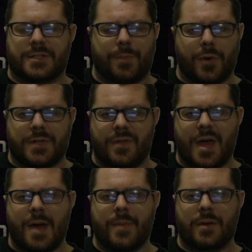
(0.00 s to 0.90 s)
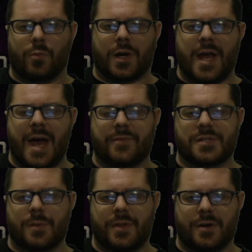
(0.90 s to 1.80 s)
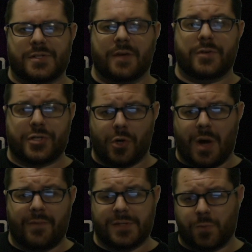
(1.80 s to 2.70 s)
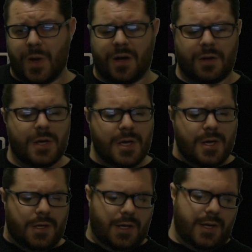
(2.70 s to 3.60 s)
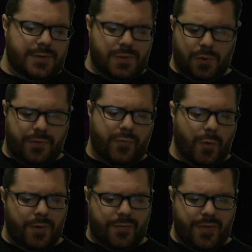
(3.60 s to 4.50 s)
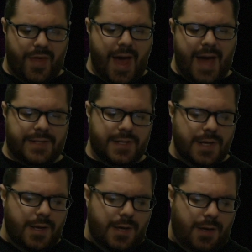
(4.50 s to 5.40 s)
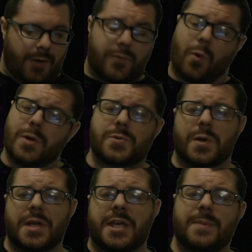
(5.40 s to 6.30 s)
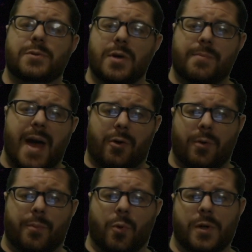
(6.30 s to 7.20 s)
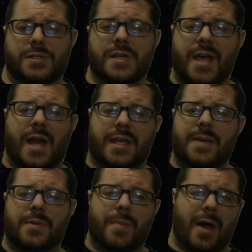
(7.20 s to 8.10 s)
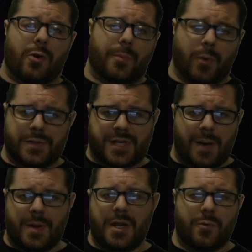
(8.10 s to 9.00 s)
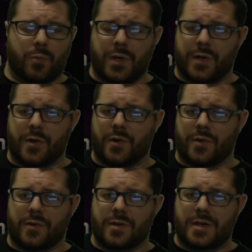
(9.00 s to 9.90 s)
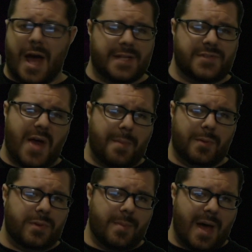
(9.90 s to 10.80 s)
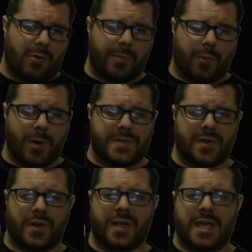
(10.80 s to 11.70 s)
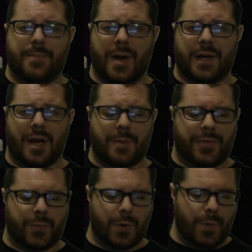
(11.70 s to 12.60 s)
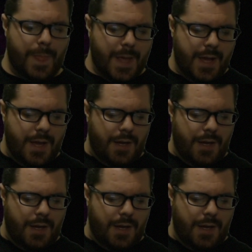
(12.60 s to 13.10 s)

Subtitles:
I spoke to them and we're gonna have some of their stuff to show off as well. So look forward for that. Of course, we're going to keep doing battle reports. You got to keep the battle reports coming, and we're not stopping with the battle reports. They're going to keep on coming through.